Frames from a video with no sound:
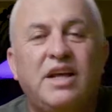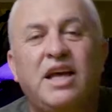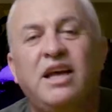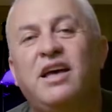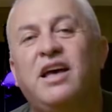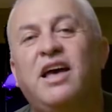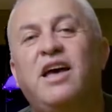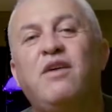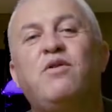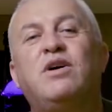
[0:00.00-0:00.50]

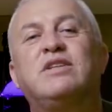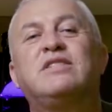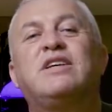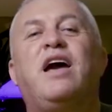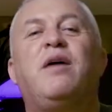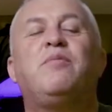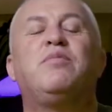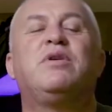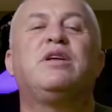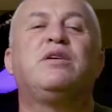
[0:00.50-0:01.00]
Hey, what's
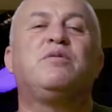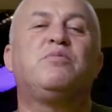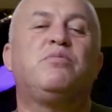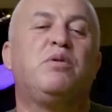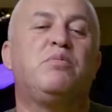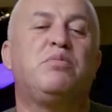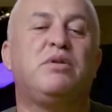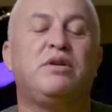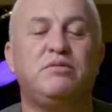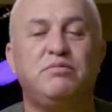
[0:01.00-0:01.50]
happening,
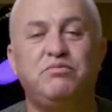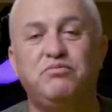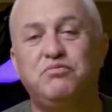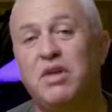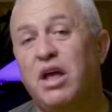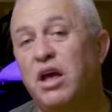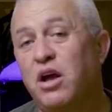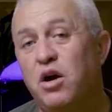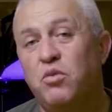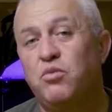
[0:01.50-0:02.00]
people?
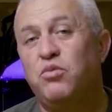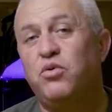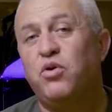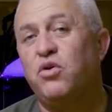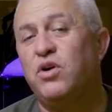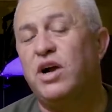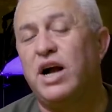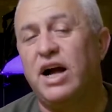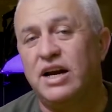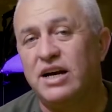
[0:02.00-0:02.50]

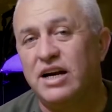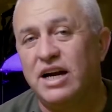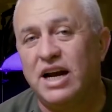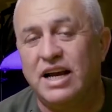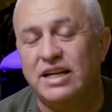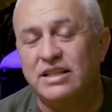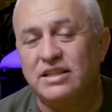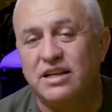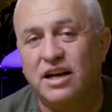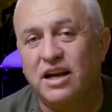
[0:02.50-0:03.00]
Broncolor
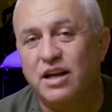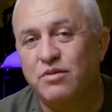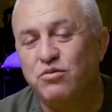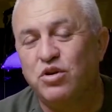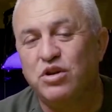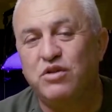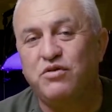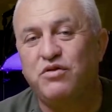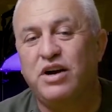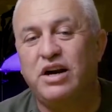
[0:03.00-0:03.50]
lights and light
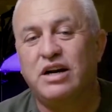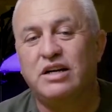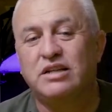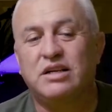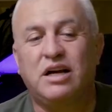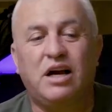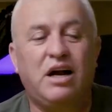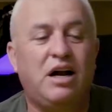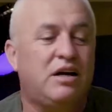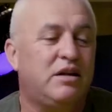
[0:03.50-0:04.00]

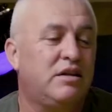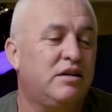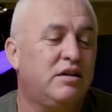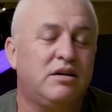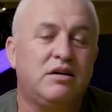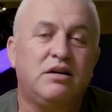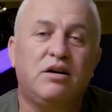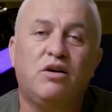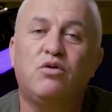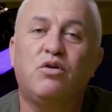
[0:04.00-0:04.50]
modifiers are
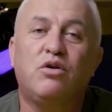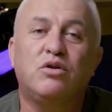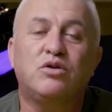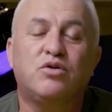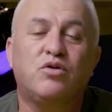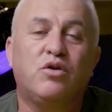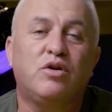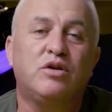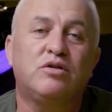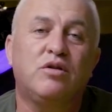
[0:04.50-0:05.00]
the
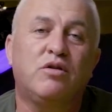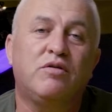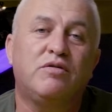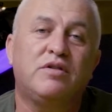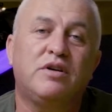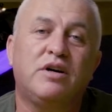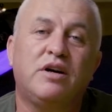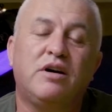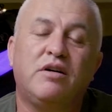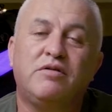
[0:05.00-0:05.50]
Rolls-Royce of
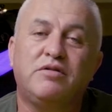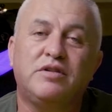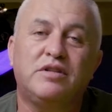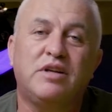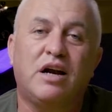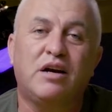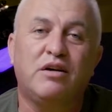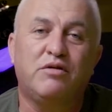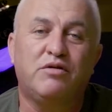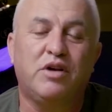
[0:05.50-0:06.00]

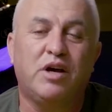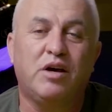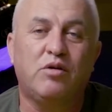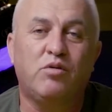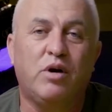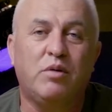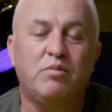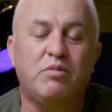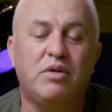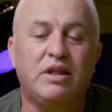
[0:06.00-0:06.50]
photography
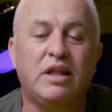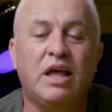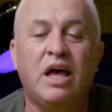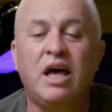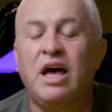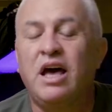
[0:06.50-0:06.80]
equipment.